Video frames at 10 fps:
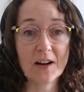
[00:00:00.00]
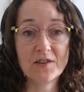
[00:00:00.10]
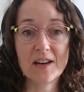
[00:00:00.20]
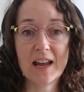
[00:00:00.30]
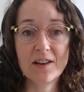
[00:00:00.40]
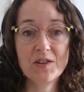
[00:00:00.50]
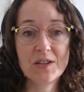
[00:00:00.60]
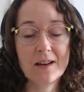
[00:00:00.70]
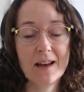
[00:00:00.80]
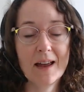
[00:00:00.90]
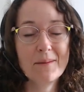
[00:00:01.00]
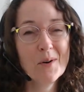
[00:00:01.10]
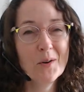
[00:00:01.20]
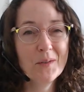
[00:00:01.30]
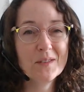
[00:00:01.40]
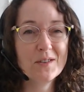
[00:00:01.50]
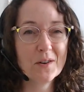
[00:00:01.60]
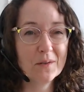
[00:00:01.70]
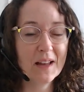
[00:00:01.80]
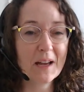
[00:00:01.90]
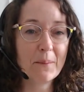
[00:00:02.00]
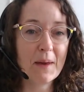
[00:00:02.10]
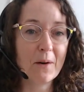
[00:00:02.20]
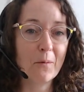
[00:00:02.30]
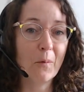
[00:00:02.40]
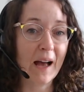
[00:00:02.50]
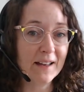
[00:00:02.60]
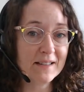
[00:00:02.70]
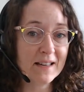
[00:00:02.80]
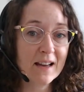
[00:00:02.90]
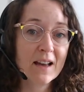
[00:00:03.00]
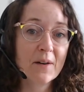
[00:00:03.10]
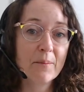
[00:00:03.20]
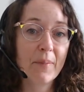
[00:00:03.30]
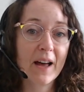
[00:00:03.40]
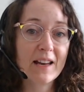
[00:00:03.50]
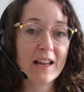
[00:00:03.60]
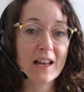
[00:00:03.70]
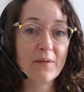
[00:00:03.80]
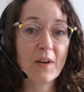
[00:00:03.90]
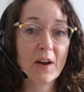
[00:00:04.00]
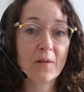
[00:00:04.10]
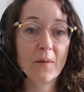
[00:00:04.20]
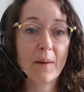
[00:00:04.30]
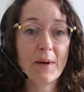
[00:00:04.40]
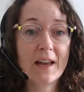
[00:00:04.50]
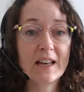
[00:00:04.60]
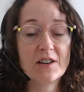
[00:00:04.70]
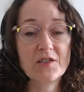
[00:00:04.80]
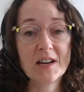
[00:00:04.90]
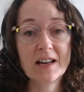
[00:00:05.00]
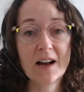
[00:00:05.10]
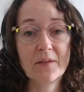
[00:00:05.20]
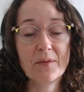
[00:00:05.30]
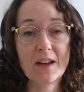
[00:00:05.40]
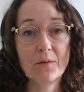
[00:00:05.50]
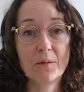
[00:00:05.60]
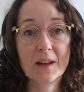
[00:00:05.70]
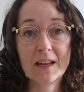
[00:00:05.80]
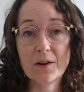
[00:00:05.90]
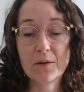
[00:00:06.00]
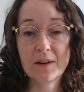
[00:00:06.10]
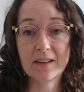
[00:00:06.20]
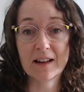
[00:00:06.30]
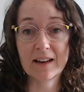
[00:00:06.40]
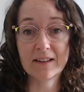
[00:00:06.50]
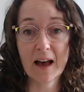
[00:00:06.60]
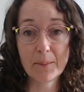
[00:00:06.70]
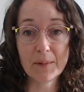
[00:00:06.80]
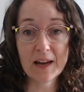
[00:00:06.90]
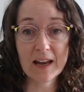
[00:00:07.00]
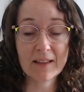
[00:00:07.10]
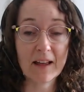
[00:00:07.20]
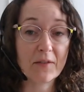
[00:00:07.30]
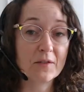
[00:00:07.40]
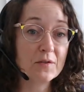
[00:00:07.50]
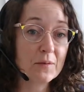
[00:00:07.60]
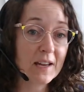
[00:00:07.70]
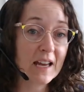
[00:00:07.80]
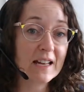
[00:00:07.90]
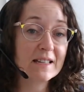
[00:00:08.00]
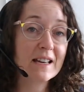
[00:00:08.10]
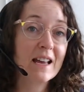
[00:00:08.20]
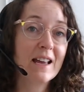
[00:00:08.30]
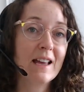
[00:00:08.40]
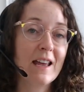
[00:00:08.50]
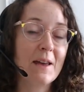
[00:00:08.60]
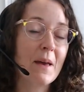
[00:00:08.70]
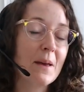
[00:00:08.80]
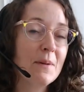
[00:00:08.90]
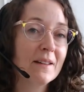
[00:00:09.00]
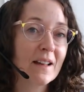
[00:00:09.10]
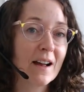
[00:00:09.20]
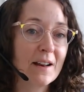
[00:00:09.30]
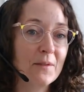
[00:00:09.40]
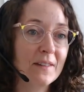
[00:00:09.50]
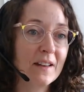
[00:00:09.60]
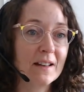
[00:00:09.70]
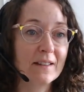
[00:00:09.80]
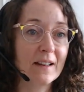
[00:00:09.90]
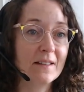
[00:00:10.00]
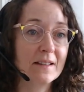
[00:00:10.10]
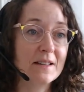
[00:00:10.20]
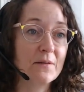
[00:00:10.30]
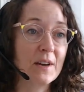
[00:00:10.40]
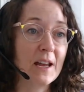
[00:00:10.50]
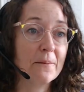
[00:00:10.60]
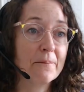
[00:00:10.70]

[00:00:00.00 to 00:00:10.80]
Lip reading: and itch, and most don't like being wet. But if they are rubbing and itching enough that you really notice that it's happening and that they're doing it, it may be a sign of a skin sensitivity.